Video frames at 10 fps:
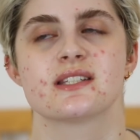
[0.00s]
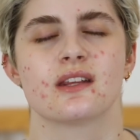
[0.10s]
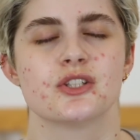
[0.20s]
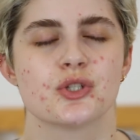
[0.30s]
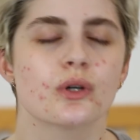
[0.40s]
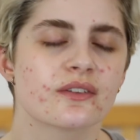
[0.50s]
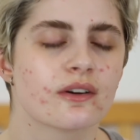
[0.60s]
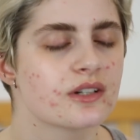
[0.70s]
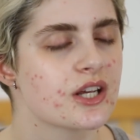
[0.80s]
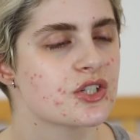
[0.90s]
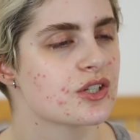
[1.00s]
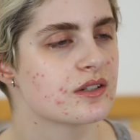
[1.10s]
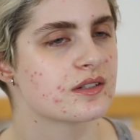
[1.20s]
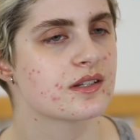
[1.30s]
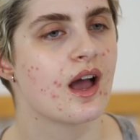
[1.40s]
the Dior
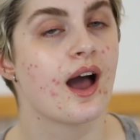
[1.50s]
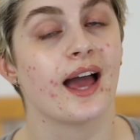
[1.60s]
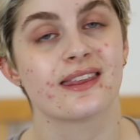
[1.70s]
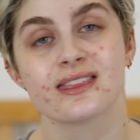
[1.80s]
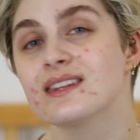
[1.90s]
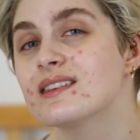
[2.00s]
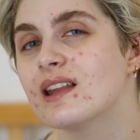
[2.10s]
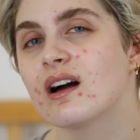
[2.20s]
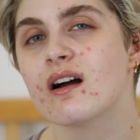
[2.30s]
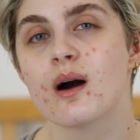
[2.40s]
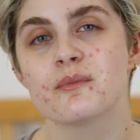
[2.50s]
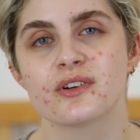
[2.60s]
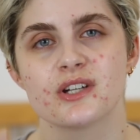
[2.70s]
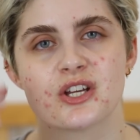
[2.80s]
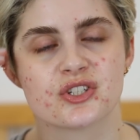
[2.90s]
foundations, I think the Lancome
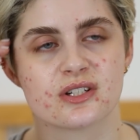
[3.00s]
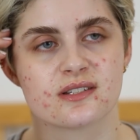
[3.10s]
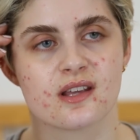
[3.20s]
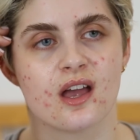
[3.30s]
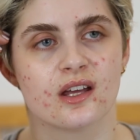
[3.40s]
foundations.